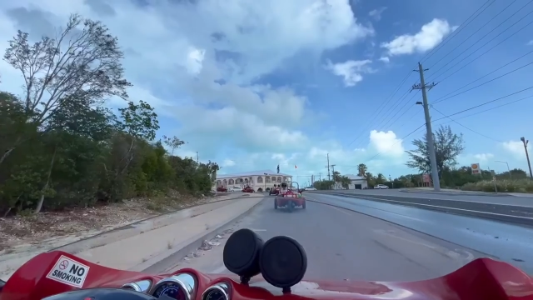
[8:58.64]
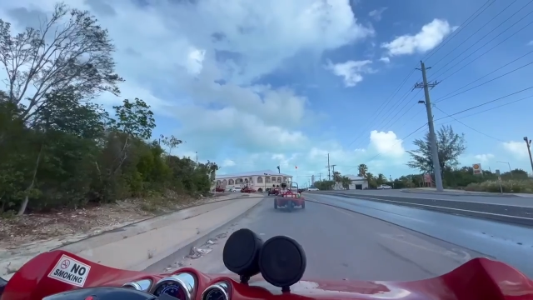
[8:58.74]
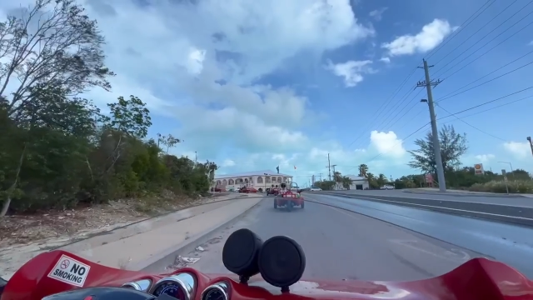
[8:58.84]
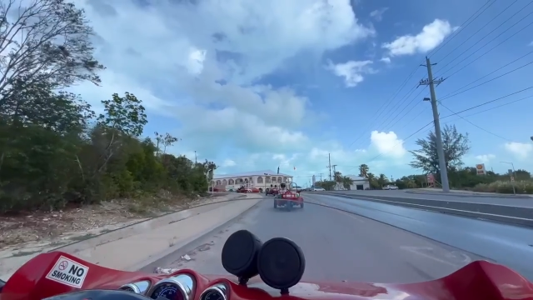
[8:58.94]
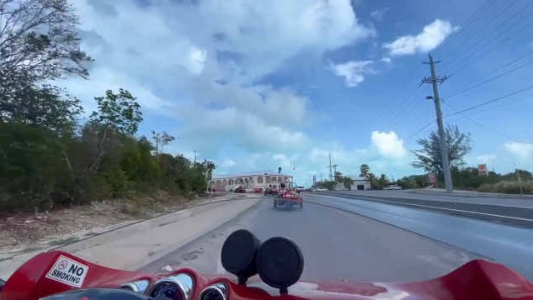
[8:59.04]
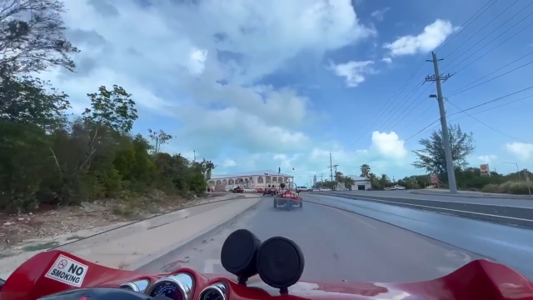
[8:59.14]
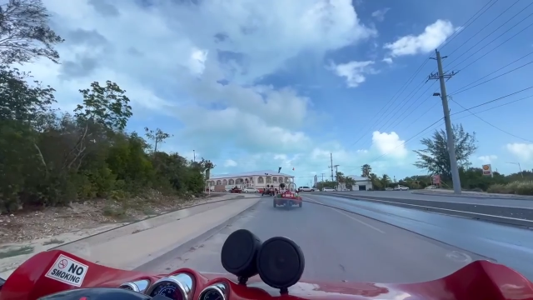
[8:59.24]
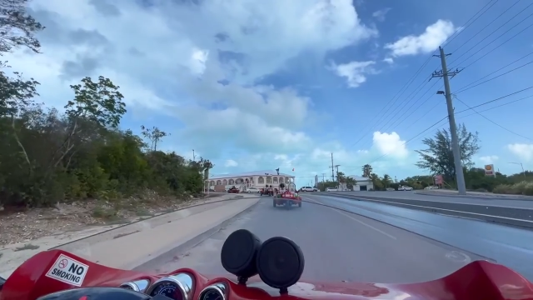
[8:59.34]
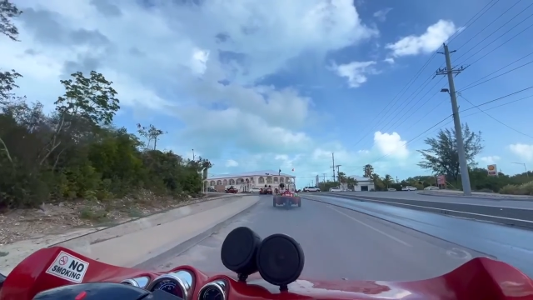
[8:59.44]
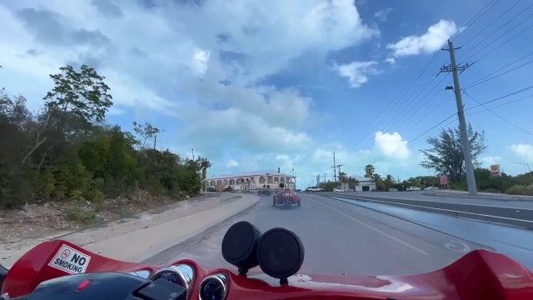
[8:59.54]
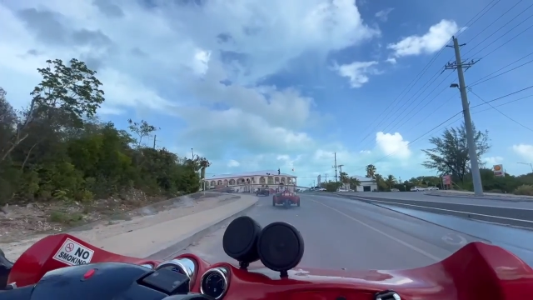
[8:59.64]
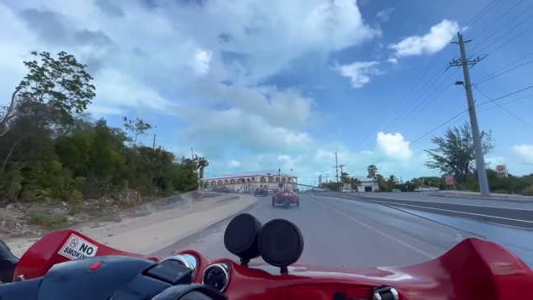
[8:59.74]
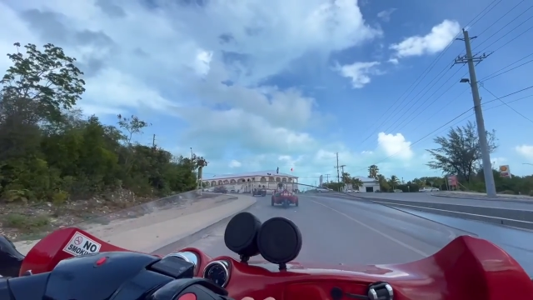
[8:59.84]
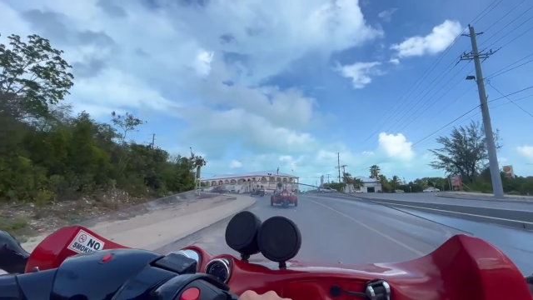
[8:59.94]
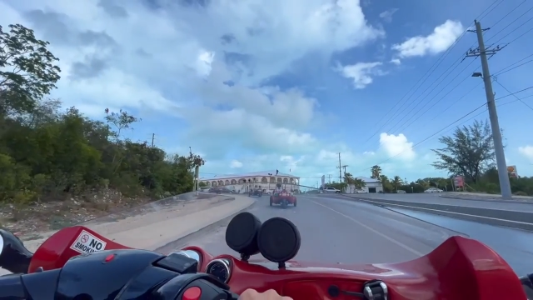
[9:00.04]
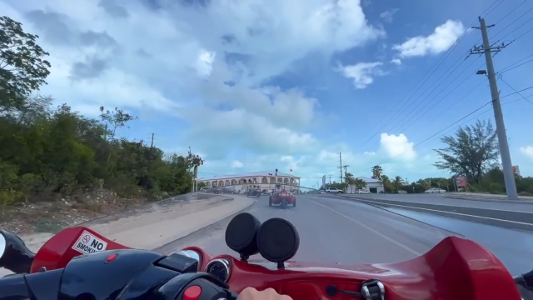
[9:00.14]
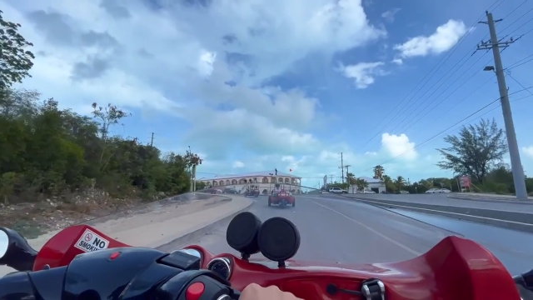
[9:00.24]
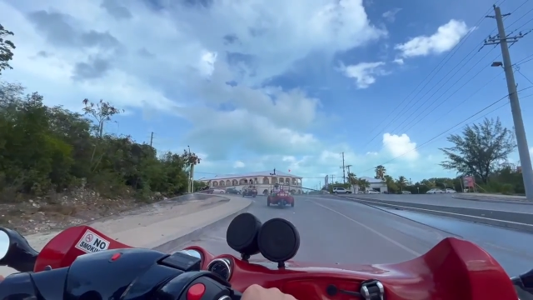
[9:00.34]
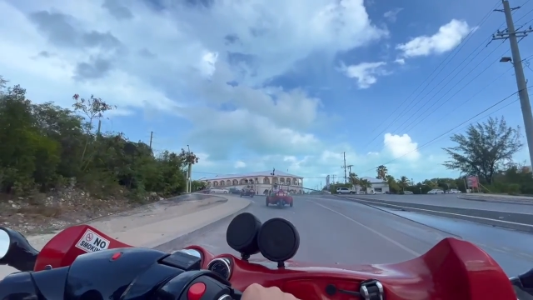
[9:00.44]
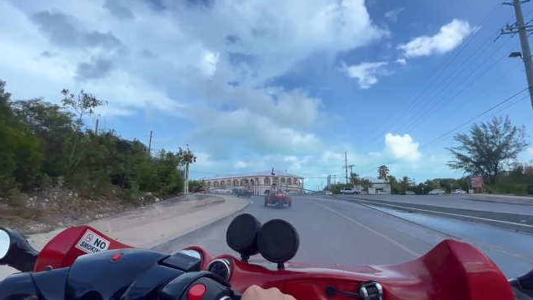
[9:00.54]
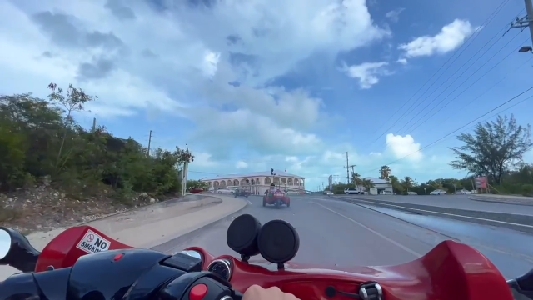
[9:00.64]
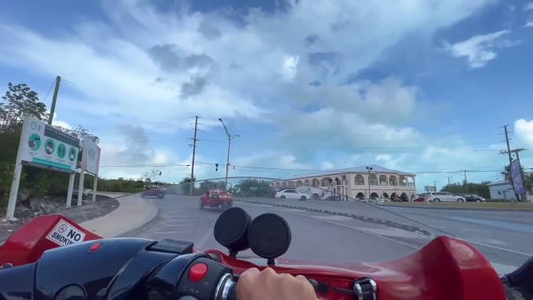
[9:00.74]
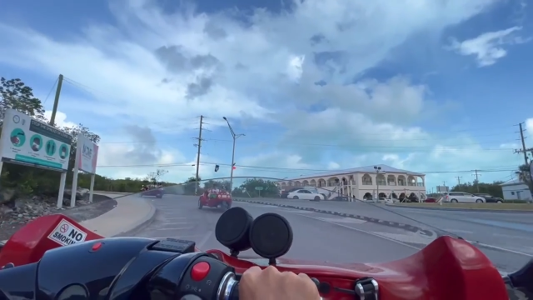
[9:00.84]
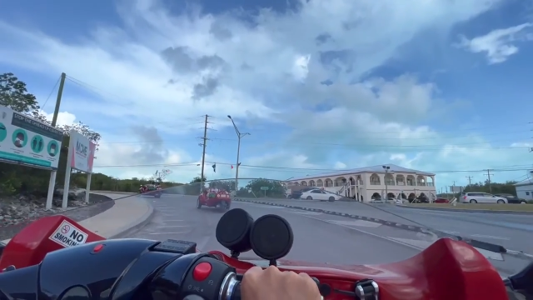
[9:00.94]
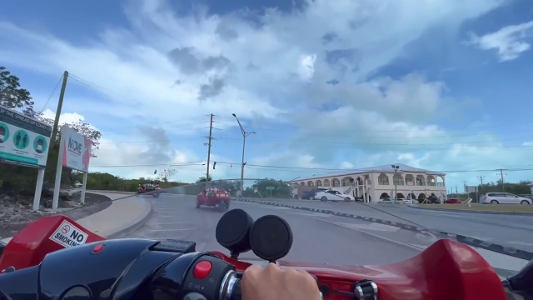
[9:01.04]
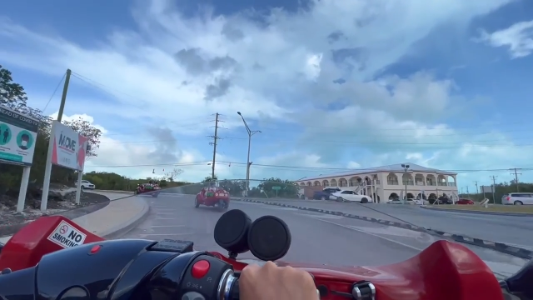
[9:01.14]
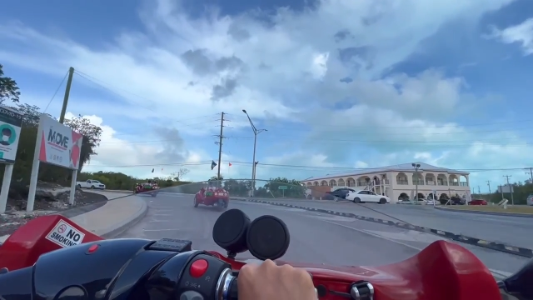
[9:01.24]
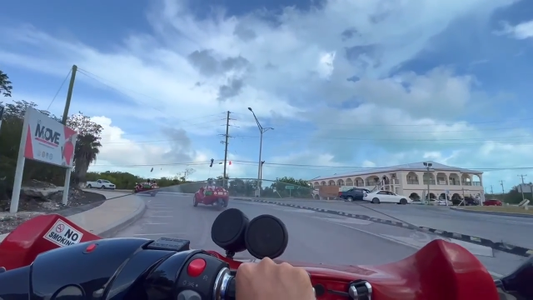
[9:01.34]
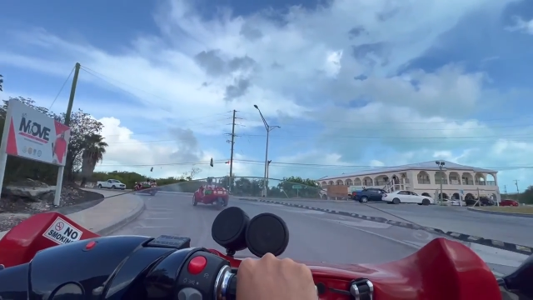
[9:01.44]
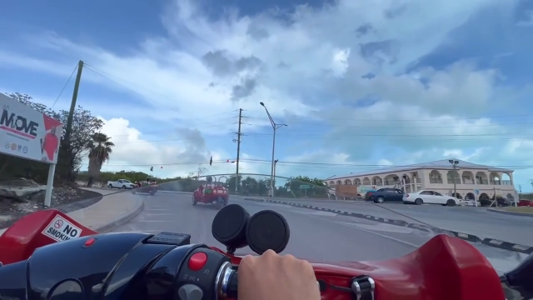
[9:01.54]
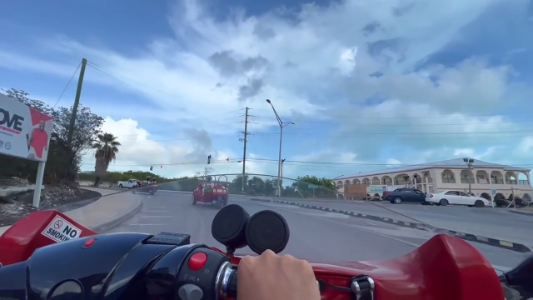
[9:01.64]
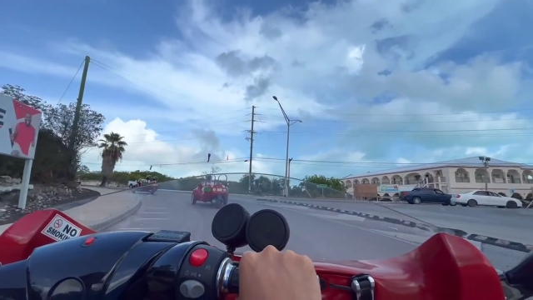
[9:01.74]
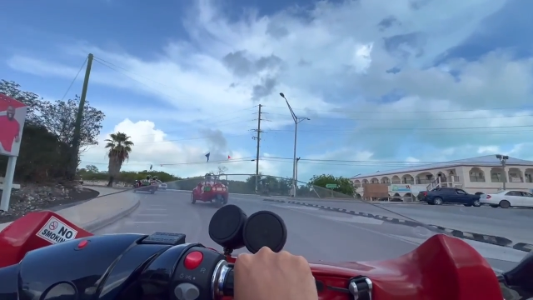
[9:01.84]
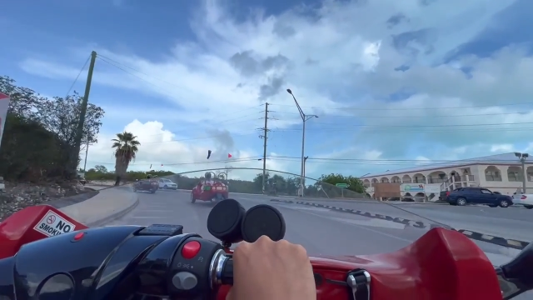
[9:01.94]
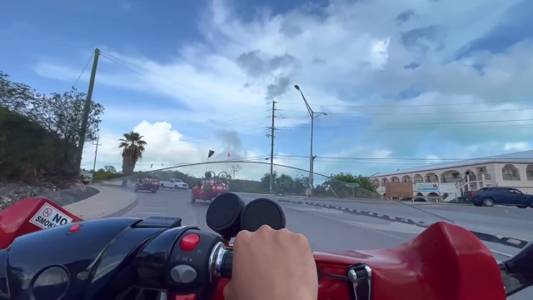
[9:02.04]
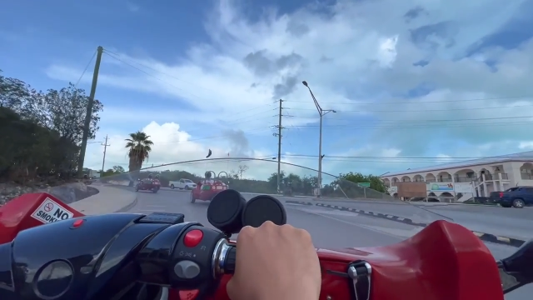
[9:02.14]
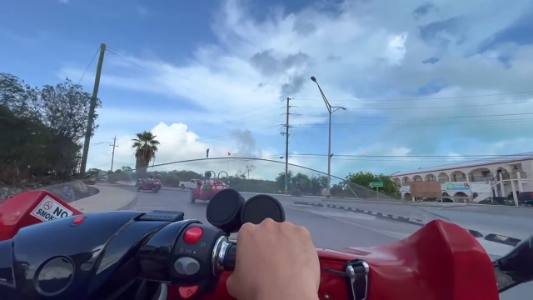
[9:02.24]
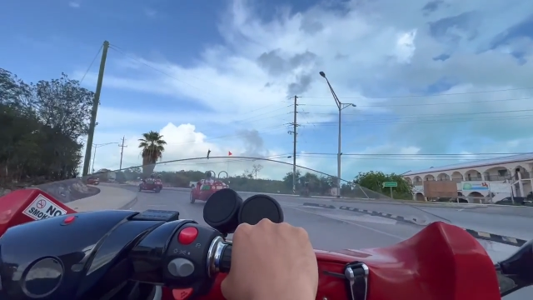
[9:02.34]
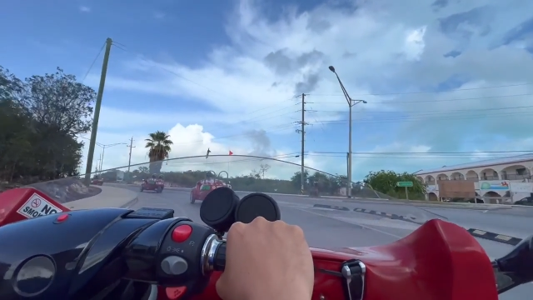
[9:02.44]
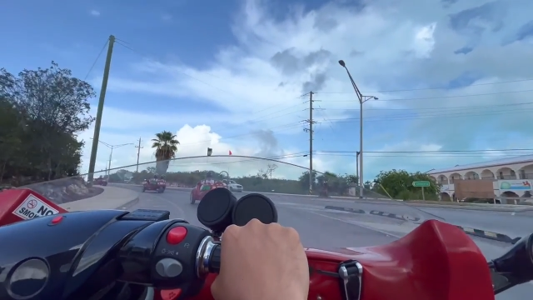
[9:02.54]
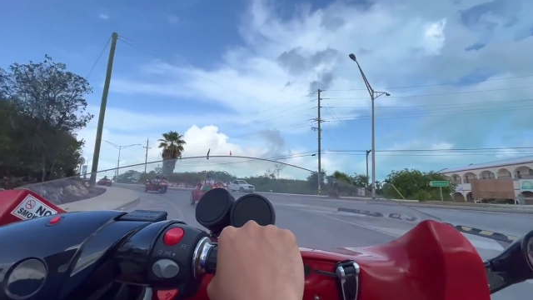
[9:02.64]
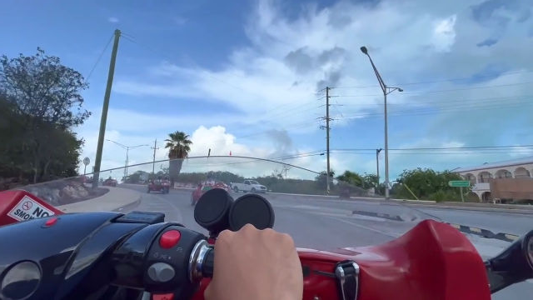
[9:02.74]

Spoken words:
No face is visible, so there are no lips to read.